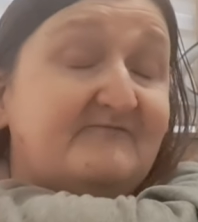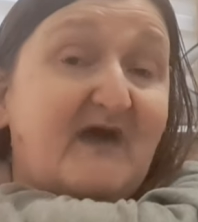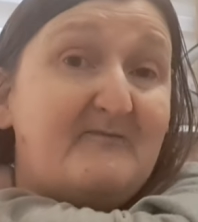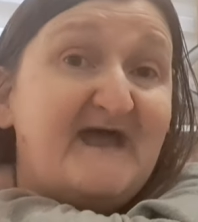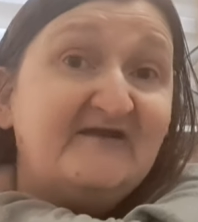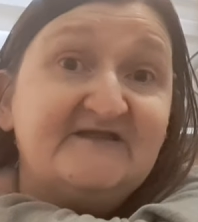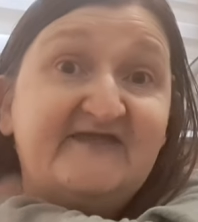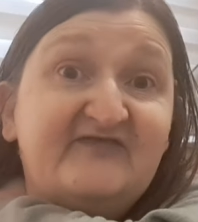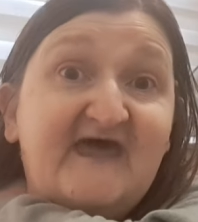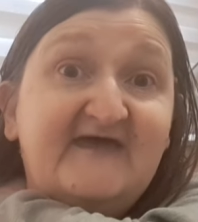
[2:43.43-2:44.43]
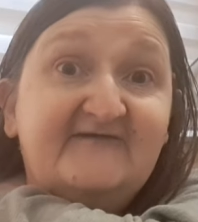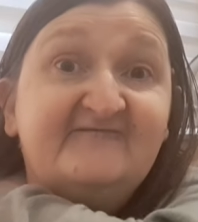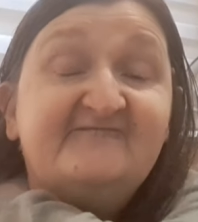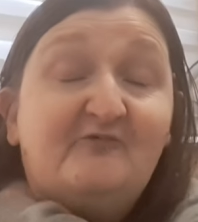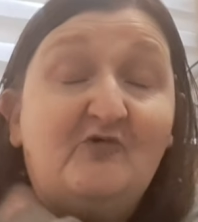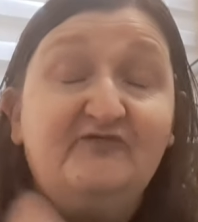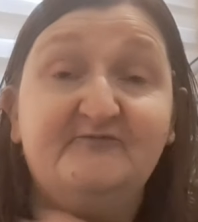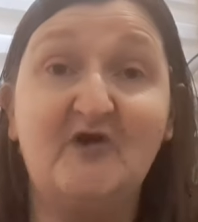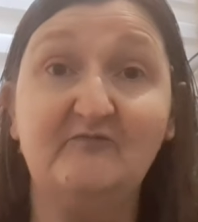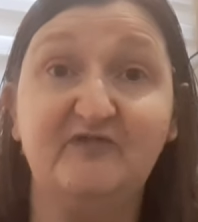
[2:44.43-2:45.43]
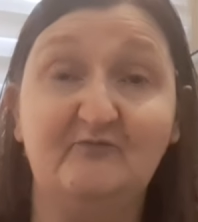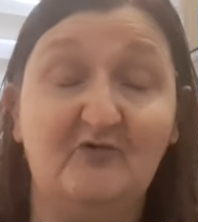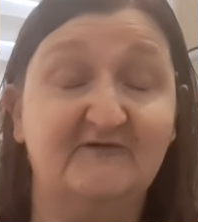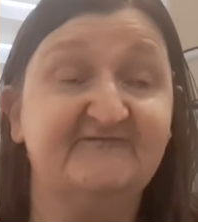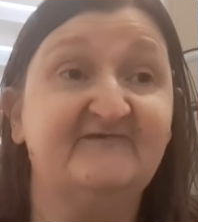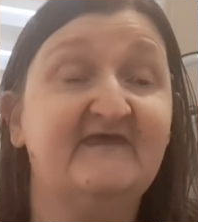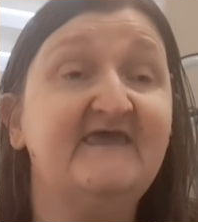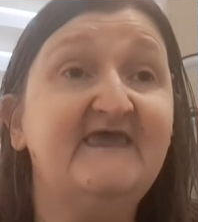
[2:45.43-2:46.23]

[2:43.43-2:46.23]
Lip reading: But apparently that is what the problem was.